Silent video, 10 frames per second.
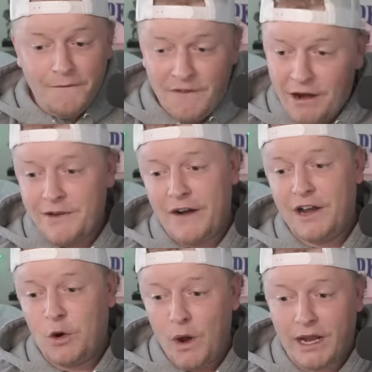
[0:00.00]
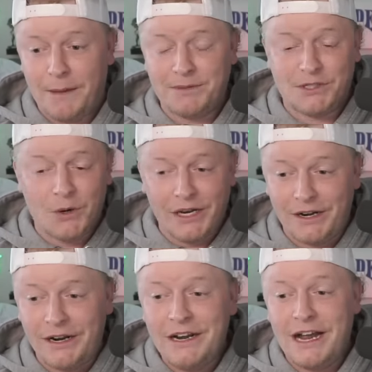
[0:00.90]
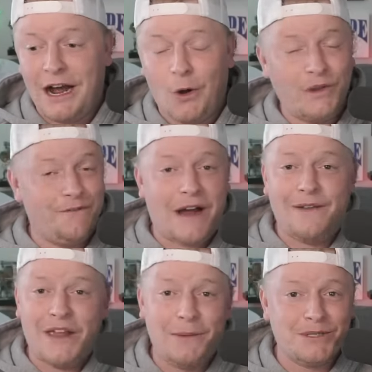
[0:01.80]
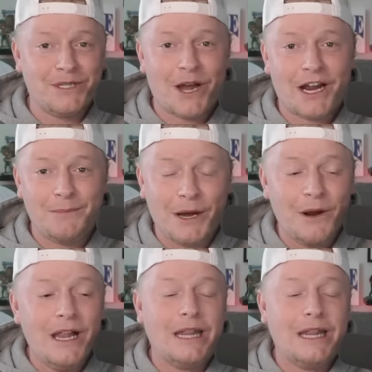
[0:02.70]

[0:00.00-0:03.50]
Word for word: very, very quick episode here. Uh, only five games to talk about.